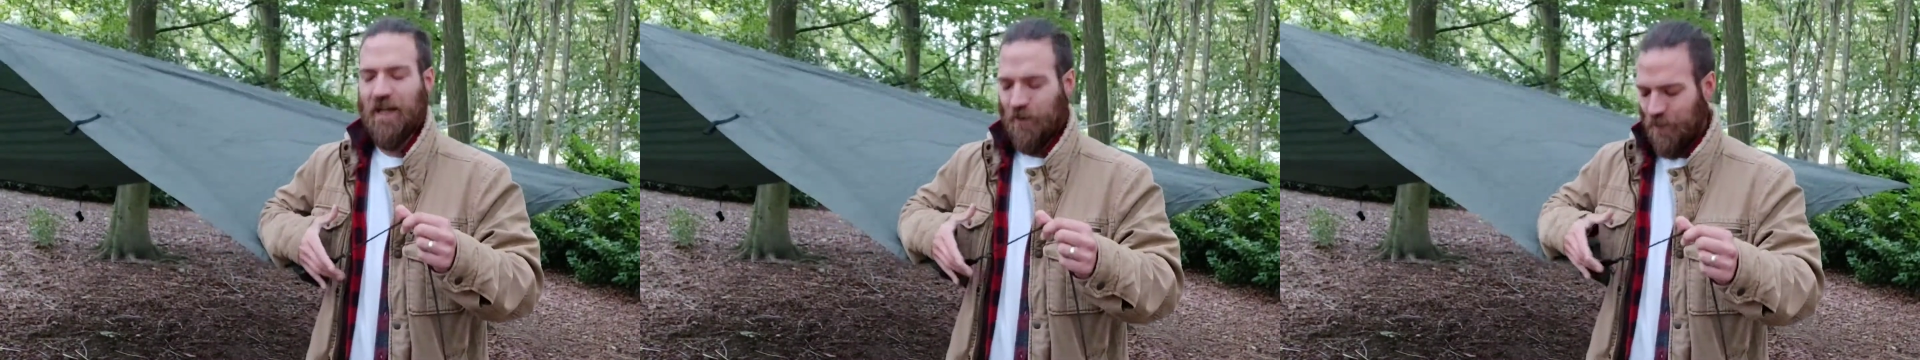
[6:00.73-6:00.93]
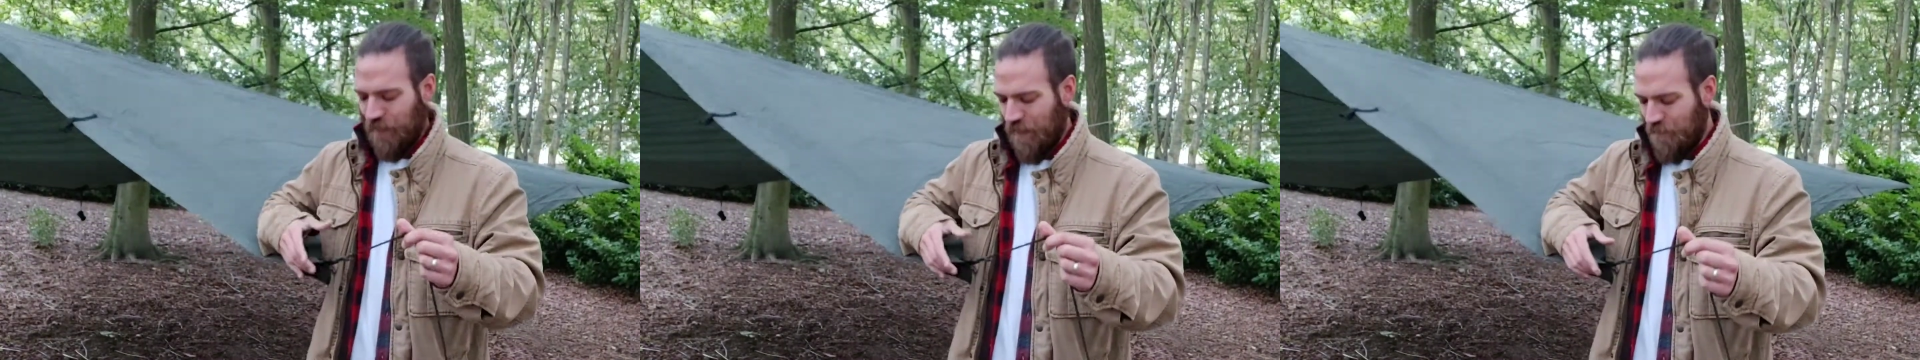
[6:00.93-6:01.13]

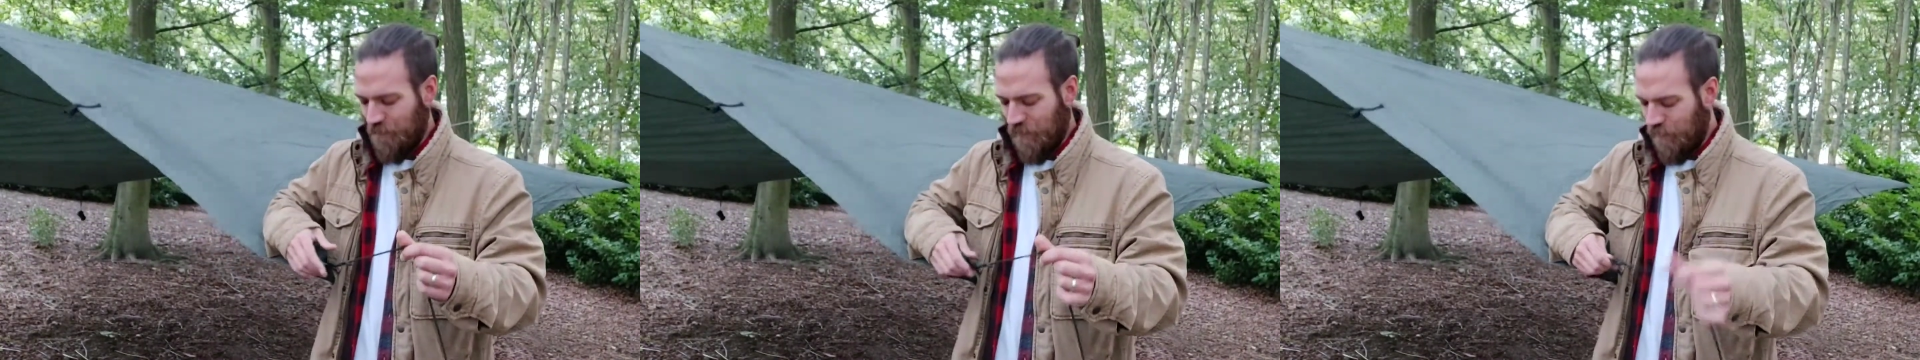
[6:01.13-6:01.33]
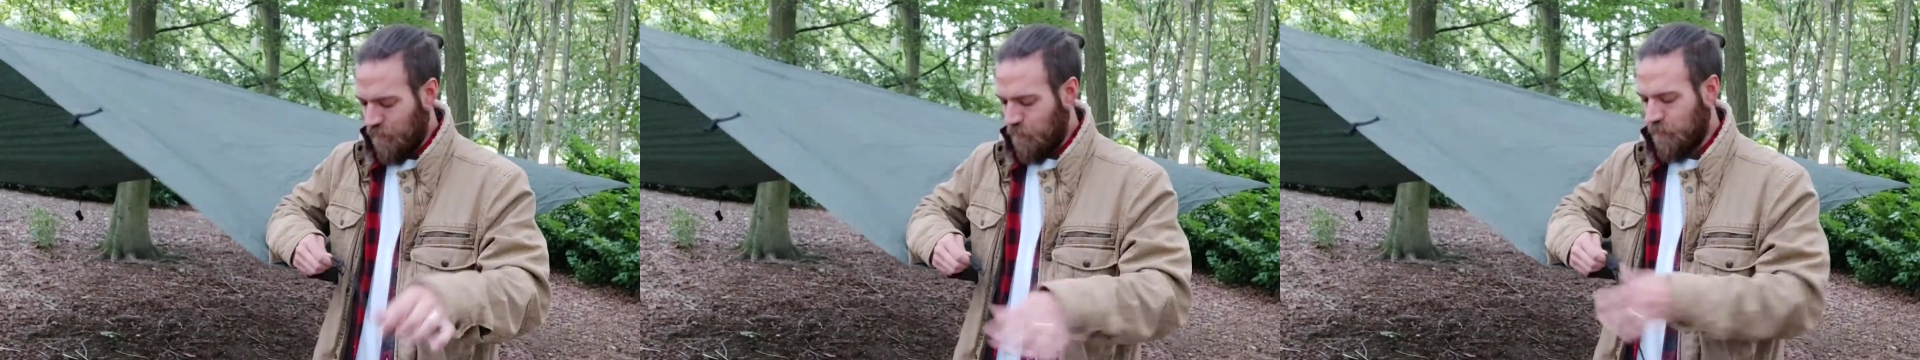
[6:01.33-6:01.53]
our line
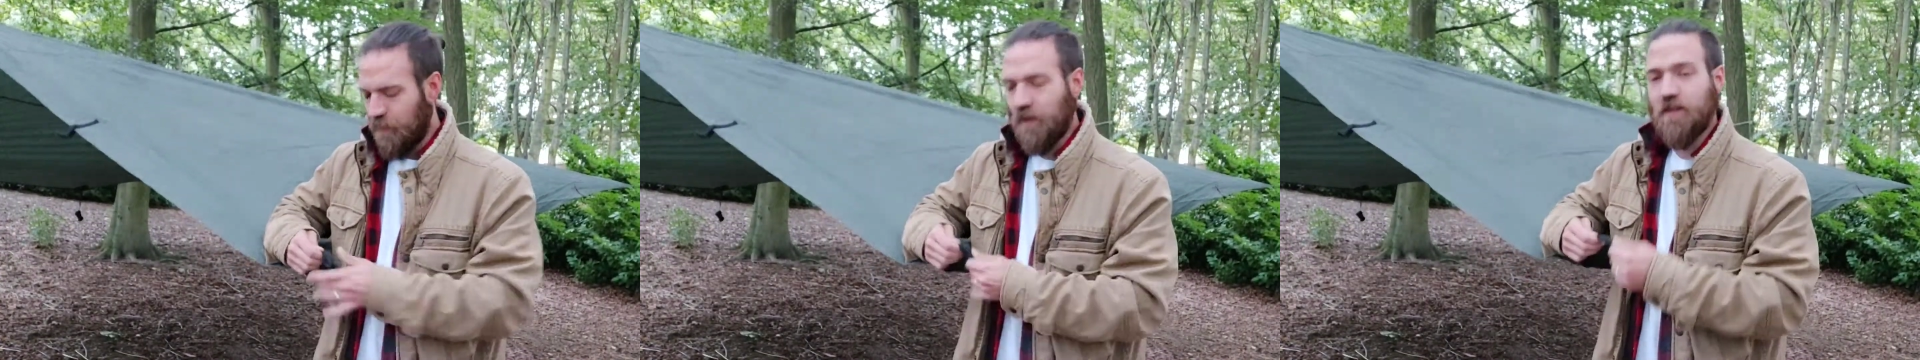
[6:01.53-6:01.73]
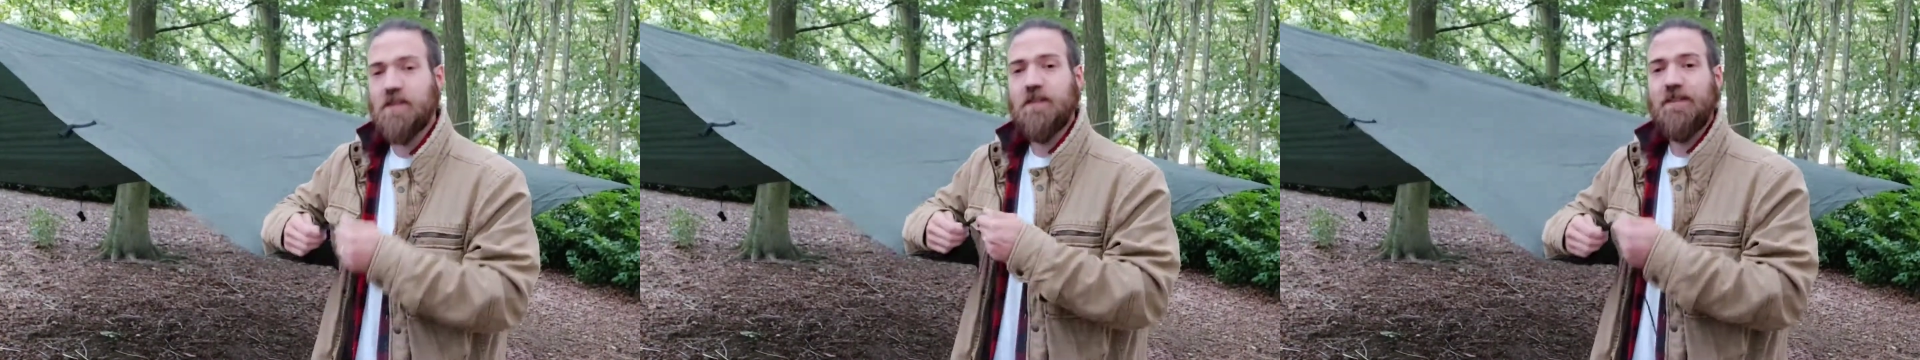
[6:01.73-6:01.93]
back up.
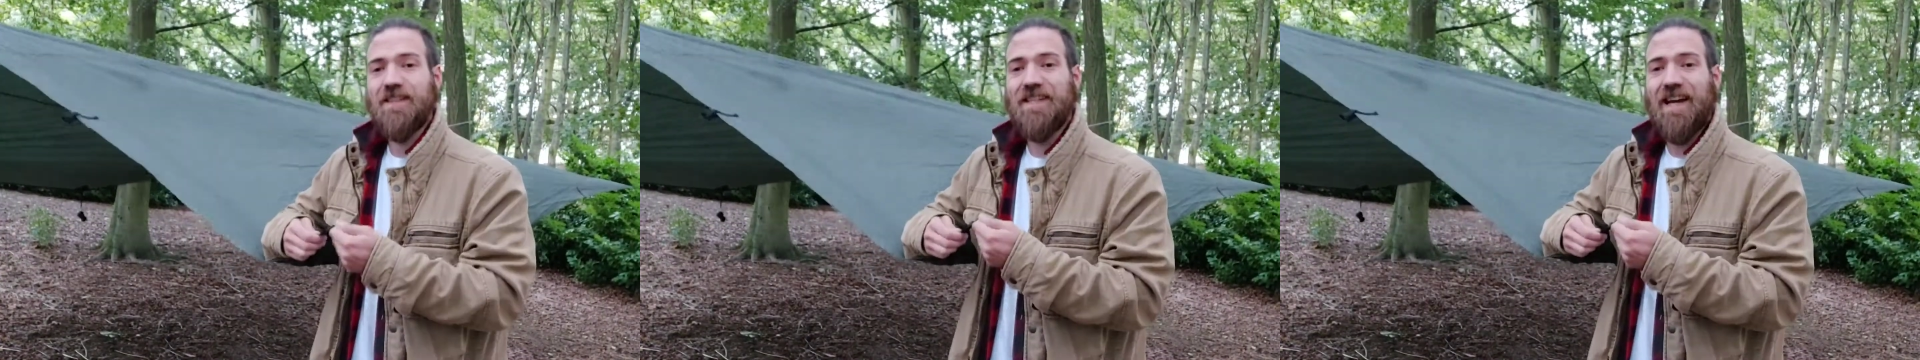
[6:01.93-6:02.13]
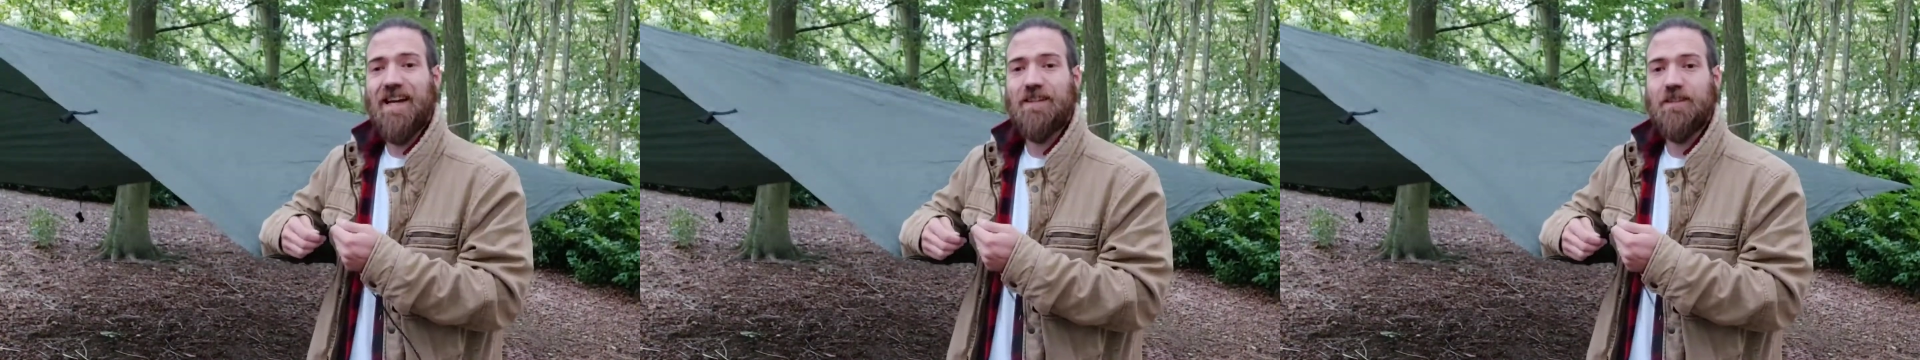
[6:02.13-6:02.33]
Because they're
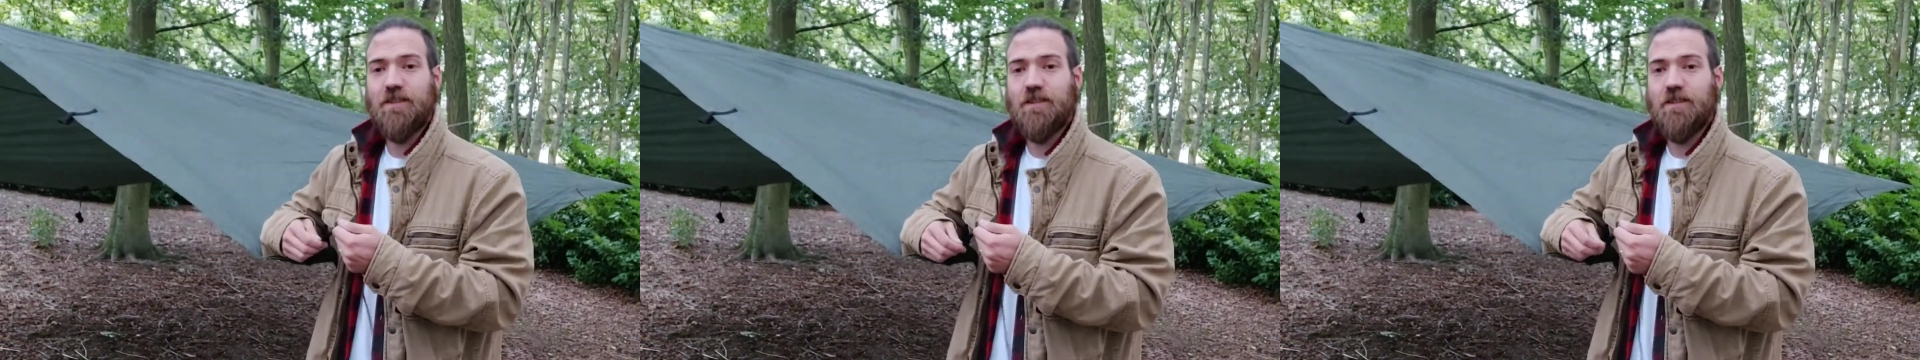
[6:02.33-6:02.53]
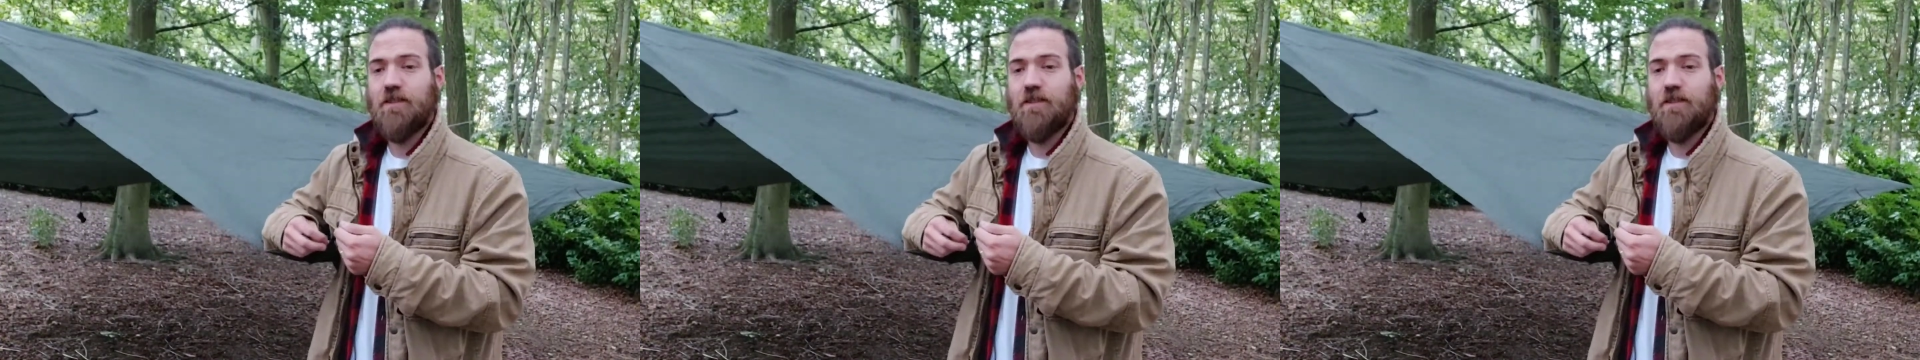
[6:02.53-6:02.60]
attached